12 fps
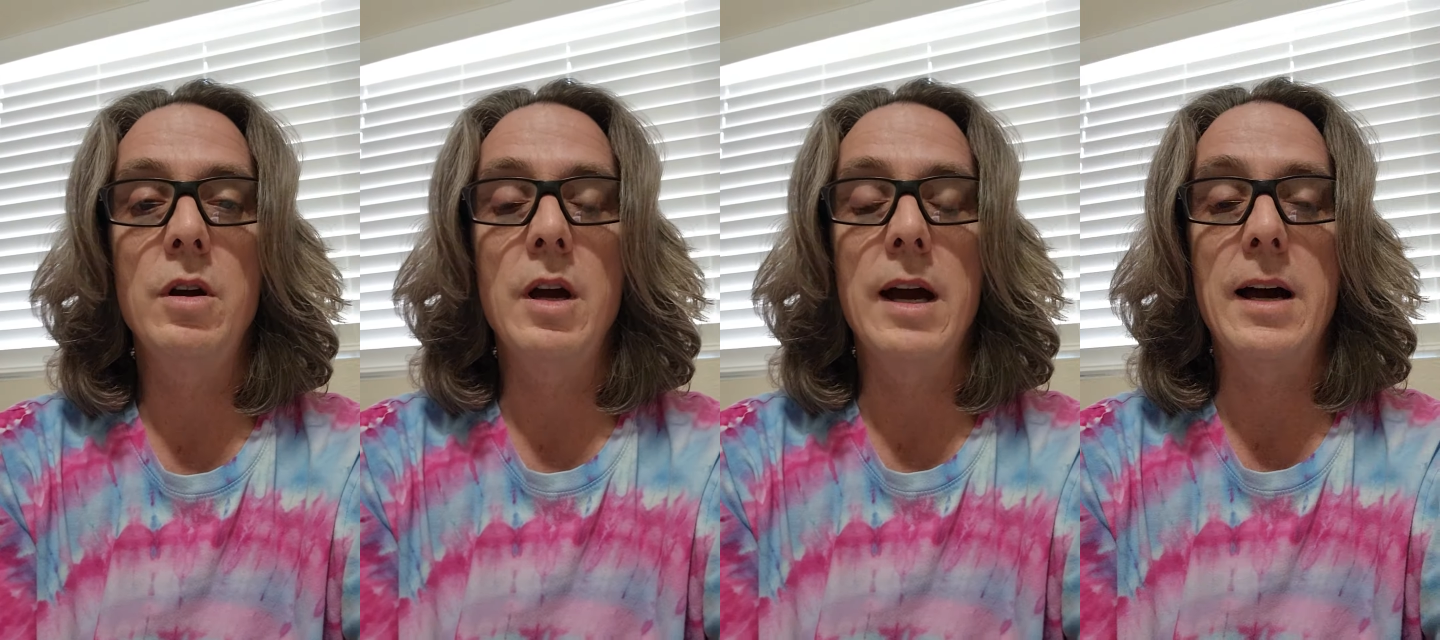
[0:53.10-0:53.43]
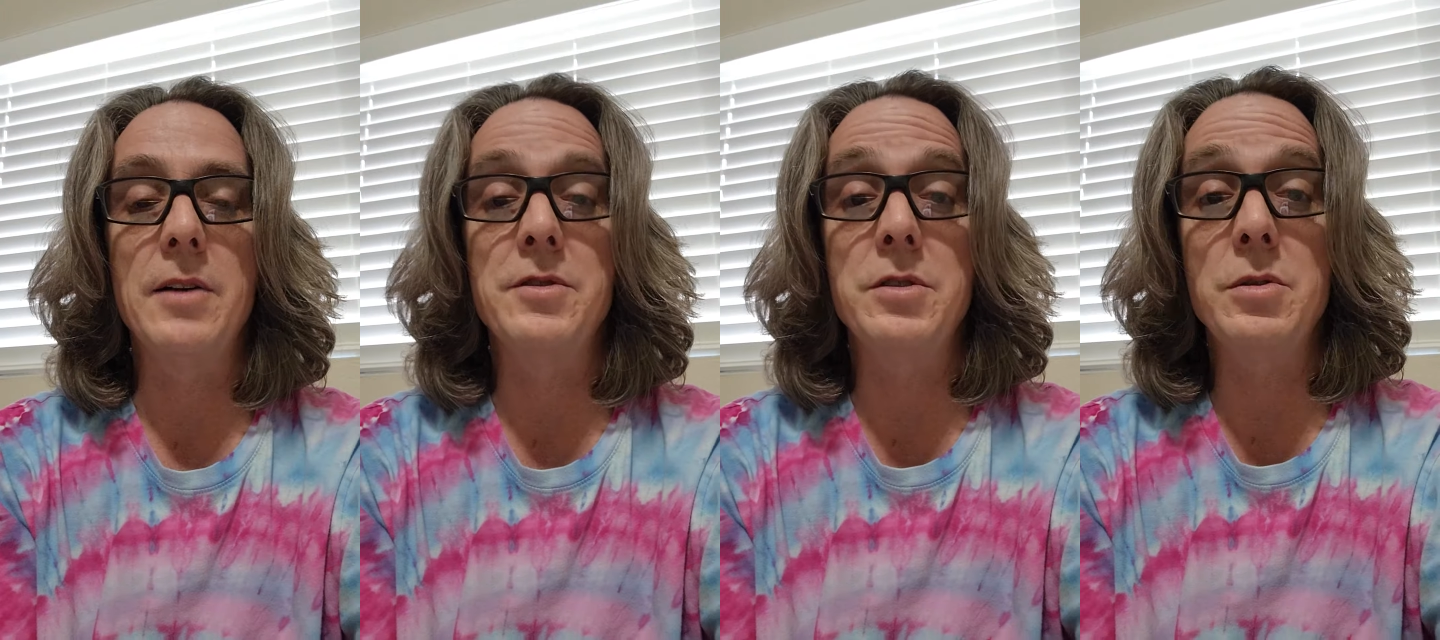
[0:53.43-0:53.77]

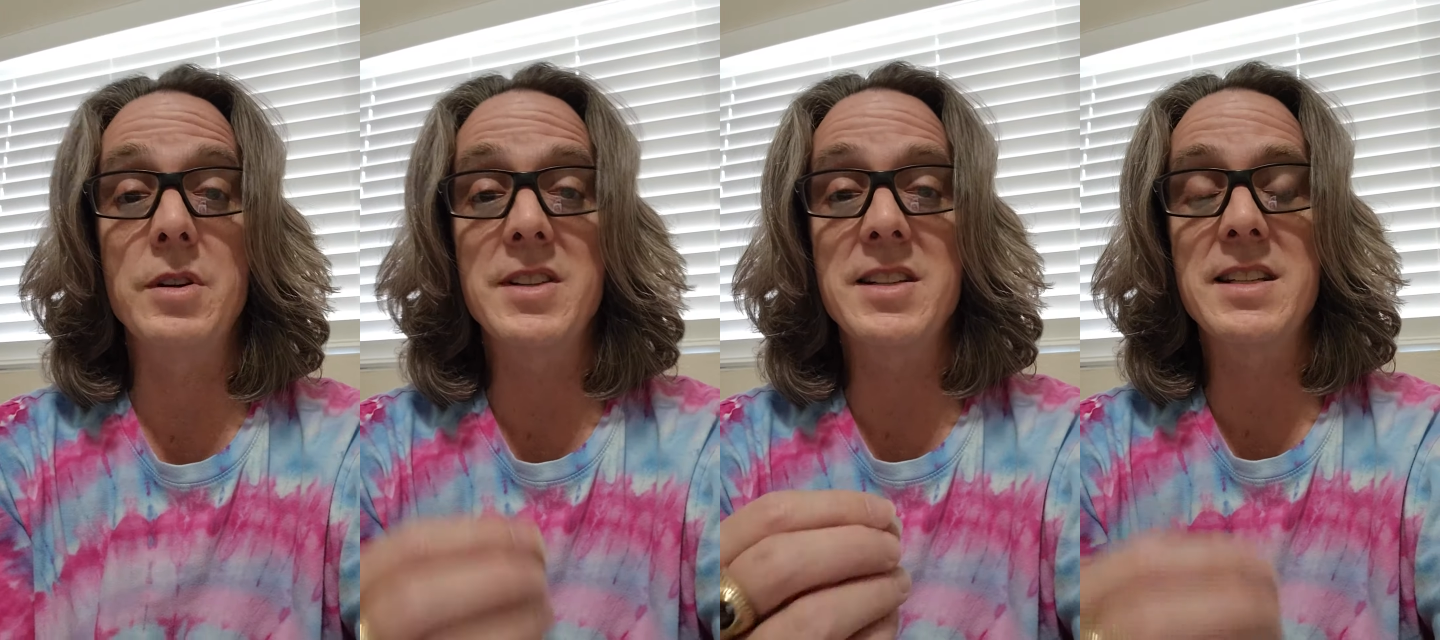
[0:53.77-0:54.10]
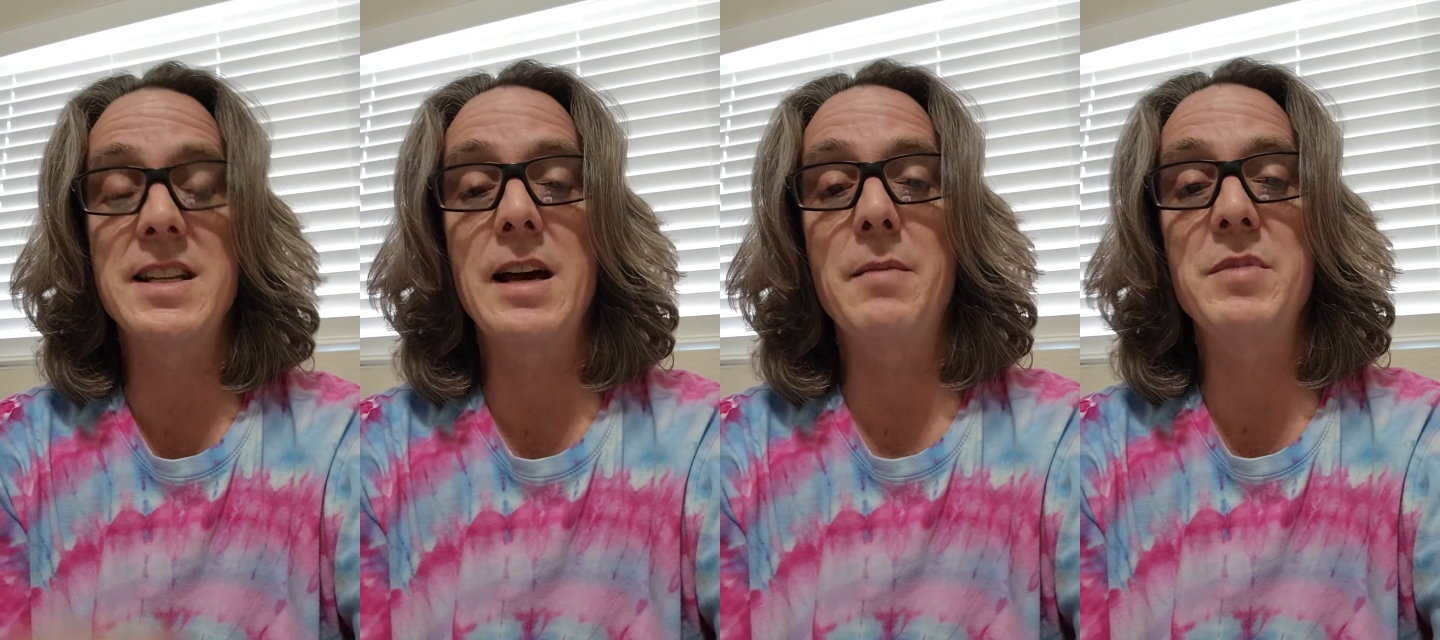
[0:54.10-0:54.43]
how to
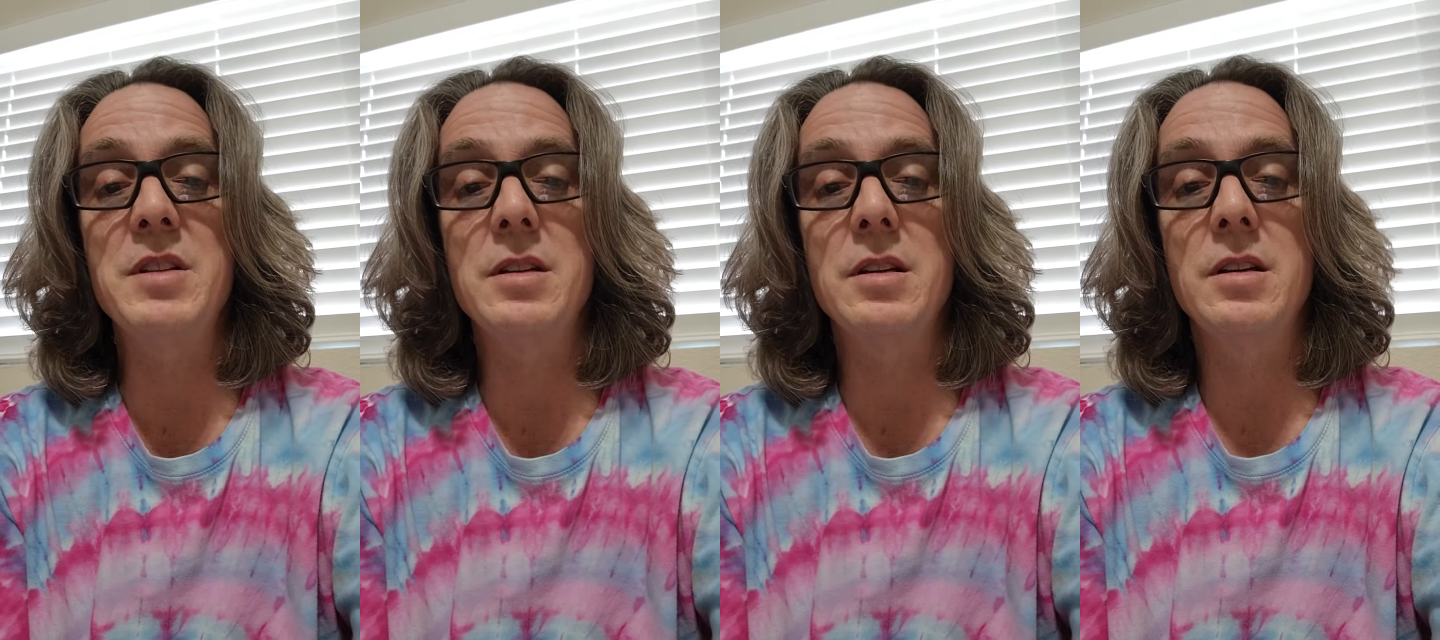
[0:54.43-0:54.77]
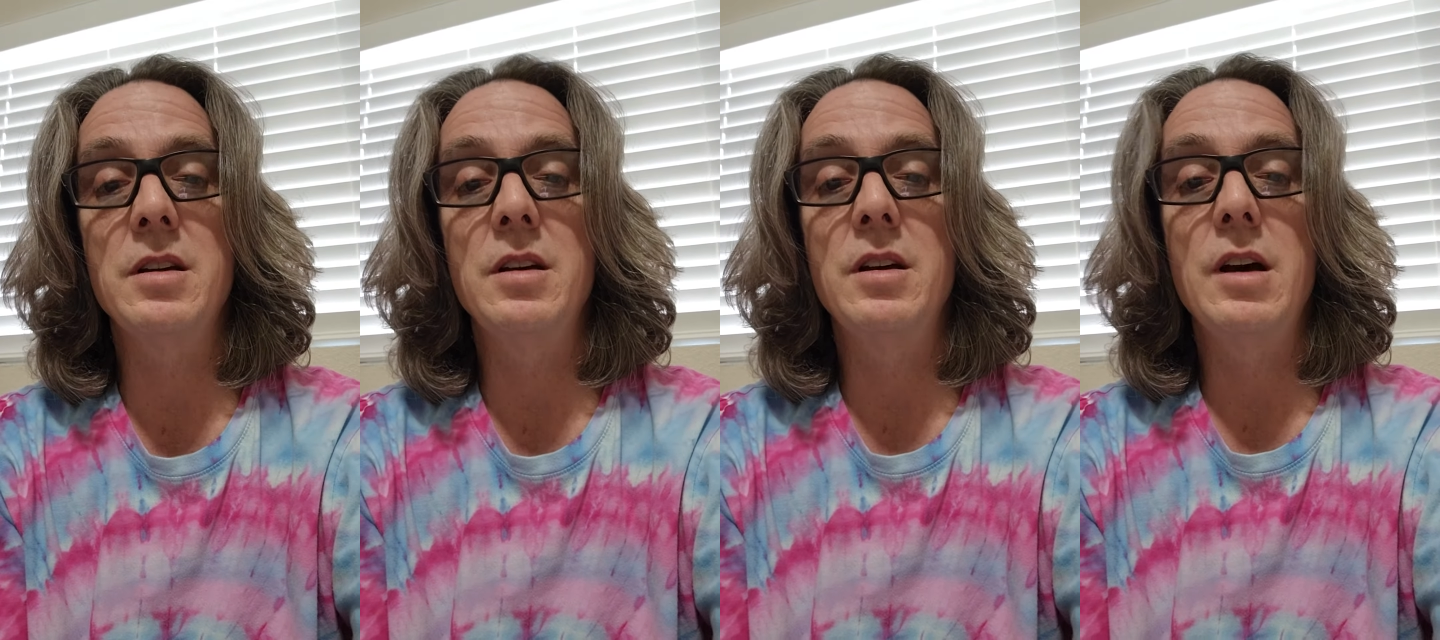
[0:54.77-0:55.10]
accept
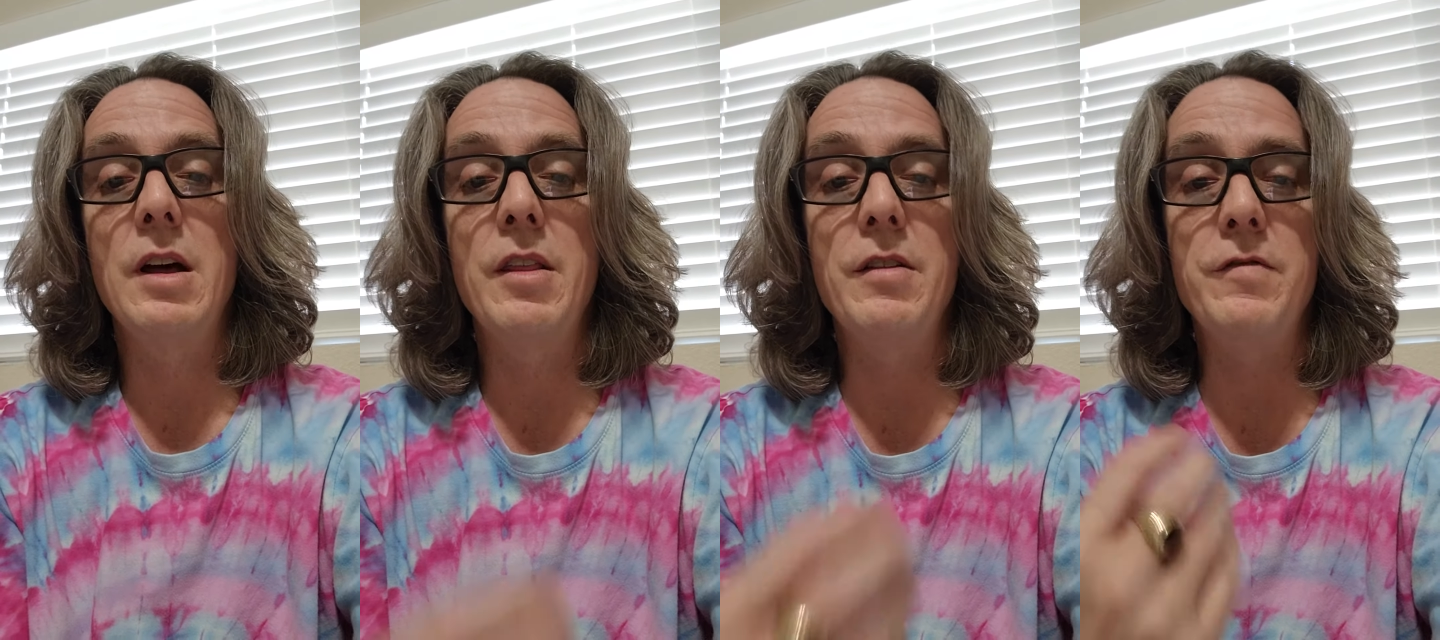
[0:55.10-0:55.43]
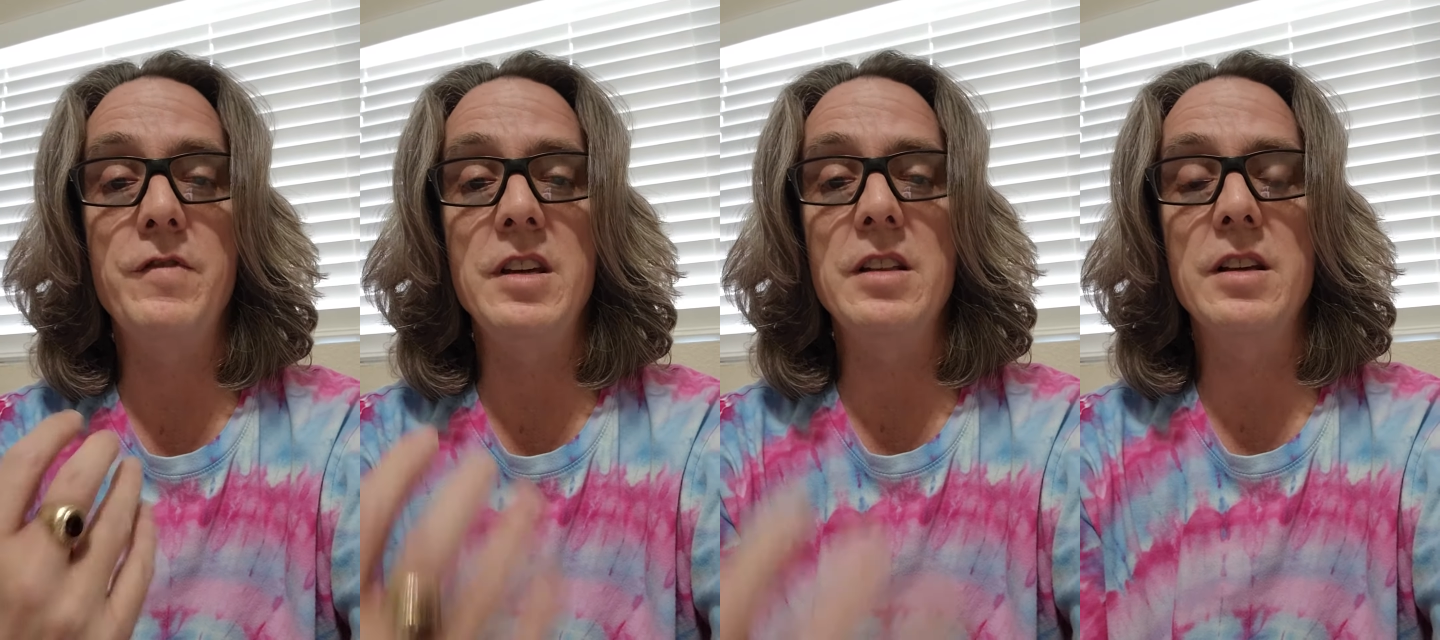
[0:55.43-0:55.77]
the
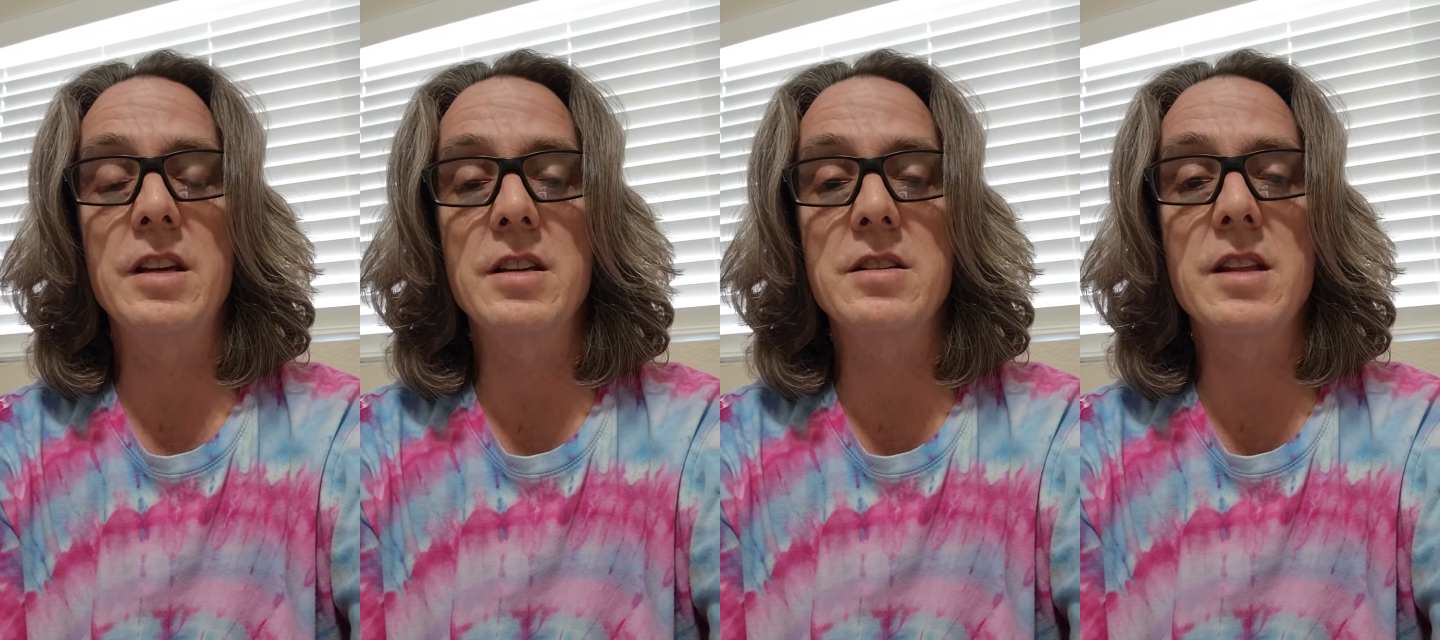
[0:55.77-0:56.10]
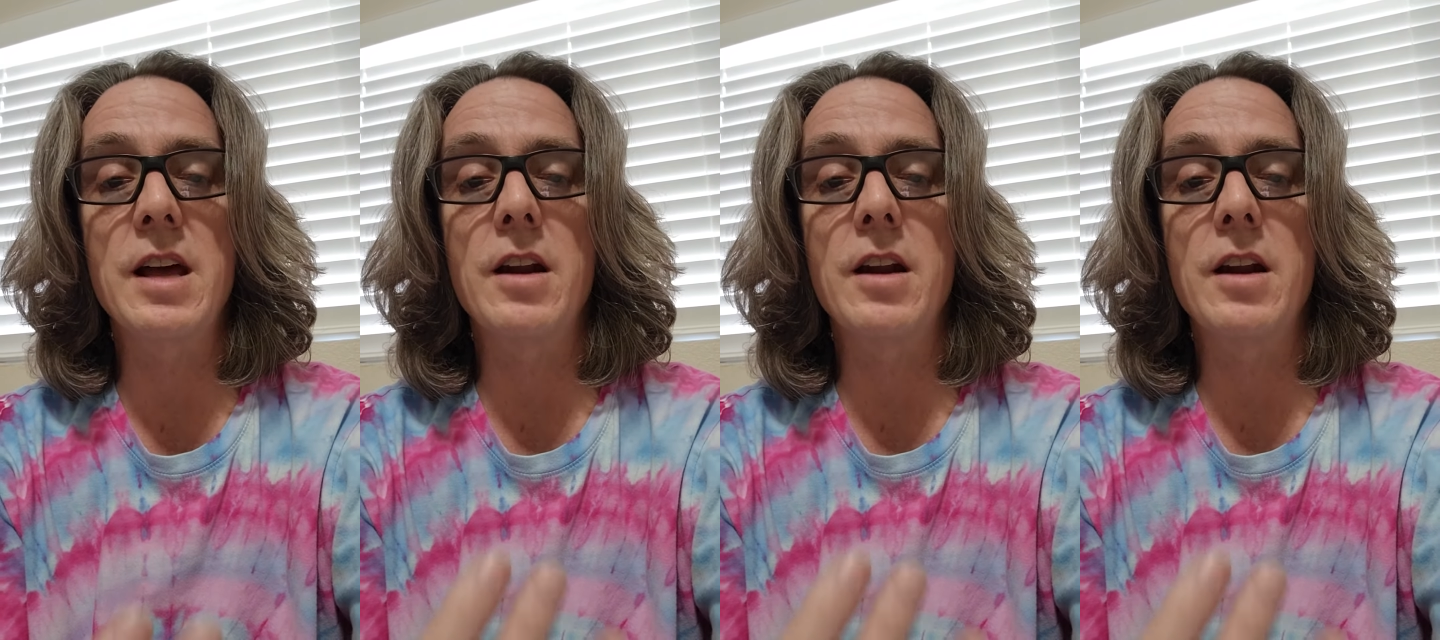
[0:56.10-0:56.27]
feelings that